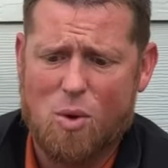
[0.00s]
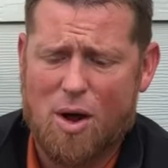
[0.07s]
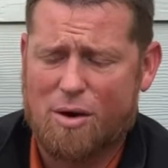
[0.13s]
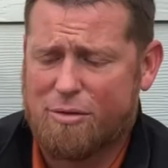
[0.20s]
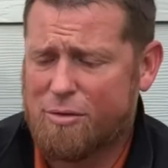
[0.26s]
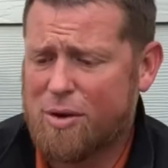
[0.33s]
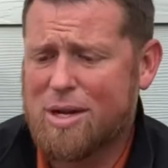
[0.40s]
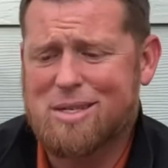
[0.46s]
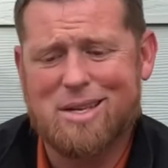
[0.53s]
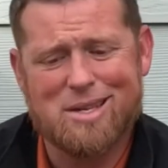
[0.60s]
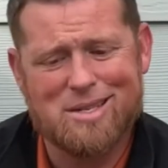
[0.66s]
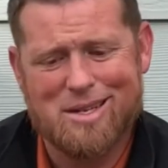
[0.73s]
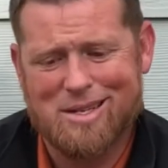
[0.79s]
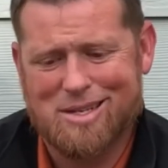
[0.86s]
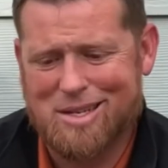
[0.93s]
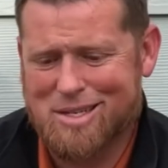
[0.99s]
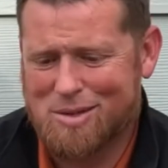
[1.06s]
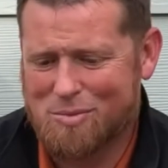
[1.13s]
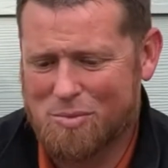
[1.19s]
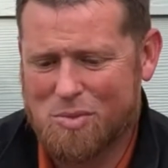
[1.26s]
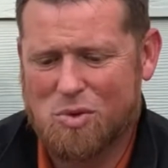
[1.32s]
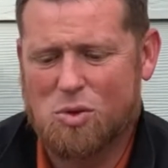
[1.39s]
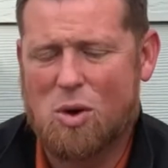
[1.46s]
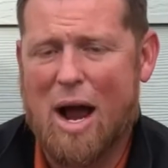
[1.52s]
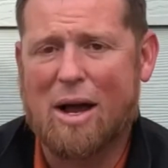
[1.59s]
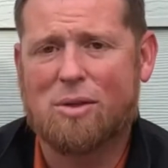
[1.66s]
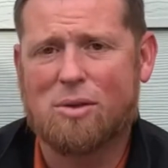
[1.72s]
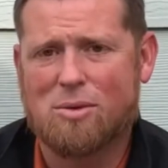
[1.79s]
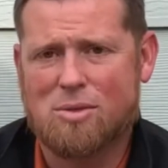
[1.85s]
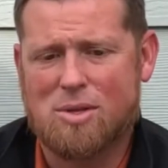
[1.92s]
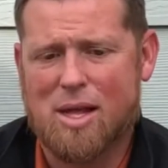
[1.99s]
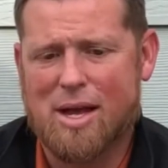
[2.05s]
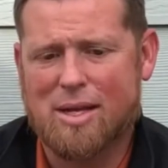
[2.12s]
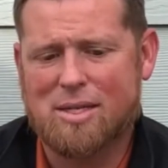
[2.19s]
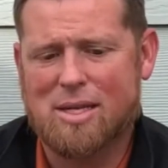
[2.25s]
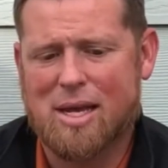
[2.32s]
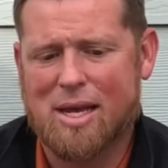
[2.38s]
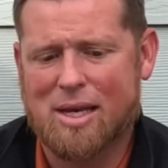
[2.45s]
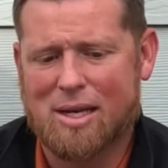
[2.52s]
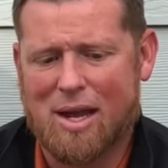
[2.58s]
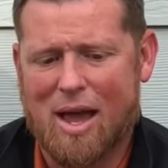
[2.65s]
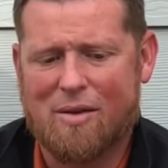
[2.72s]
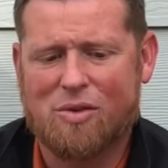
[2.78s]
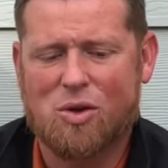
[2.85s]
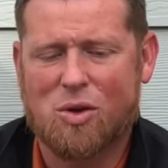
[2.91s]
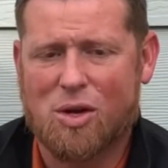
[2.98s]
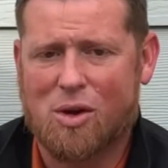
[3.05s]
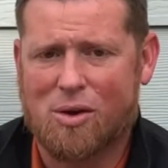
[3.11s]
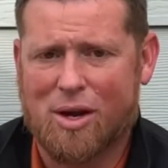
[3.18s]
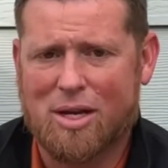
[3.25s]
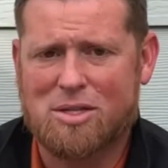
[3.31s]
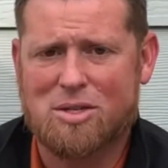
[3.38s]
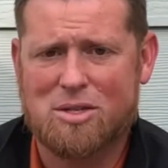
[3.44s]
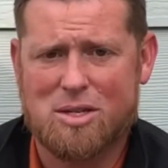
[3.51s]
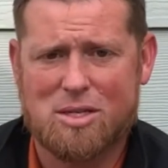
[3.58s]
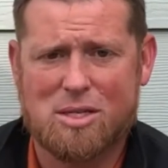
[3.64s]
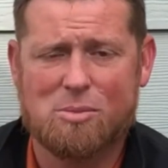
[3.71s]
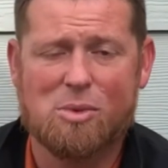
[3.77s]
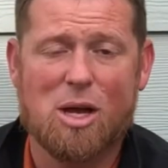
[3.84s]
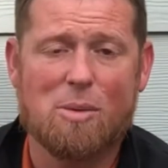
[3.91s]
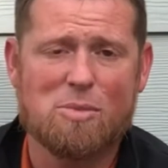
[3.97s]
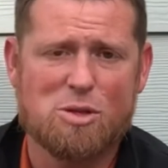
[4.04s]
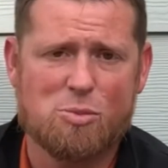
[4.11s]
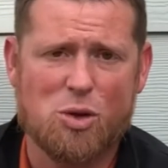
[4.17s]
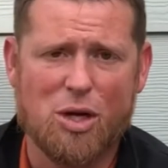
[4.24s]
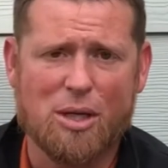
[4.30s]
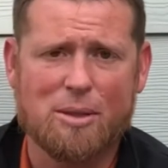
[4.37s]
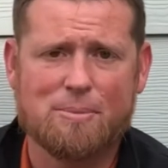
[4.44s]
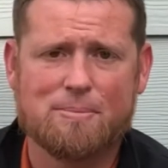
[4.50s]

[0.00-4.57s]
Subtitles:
water freezes, it doesn't crack those lines and you have a good irrigation system come spring.